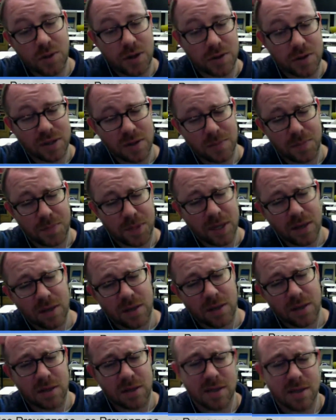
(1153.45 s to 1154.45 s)
and to
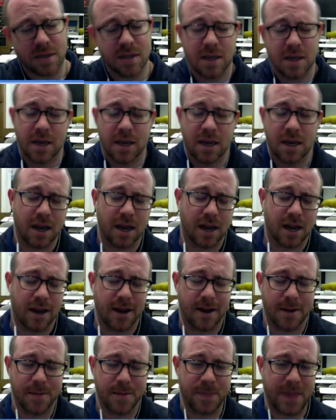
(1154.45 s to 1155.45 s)
build
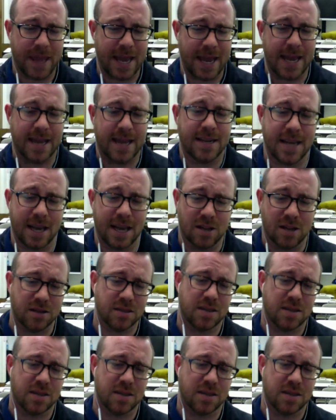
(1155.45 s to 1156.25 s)
handheld